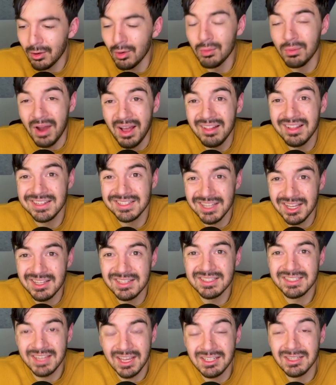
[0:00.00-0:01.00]
O'Reilly
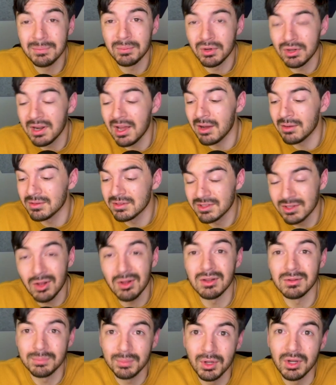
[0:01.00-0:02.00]
does tend to put out
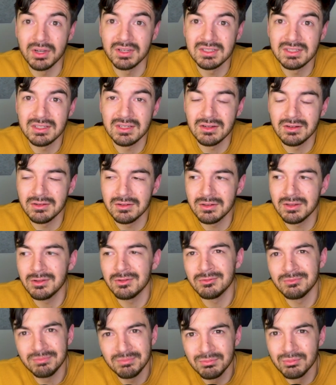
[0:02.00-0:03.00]
solid books.
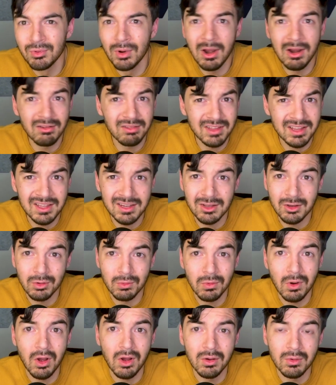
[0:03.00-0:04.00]
You rarely can go
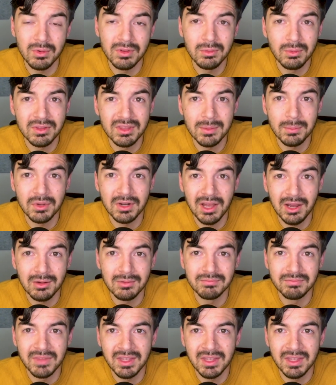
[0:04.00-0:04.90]
wrong with what they put out.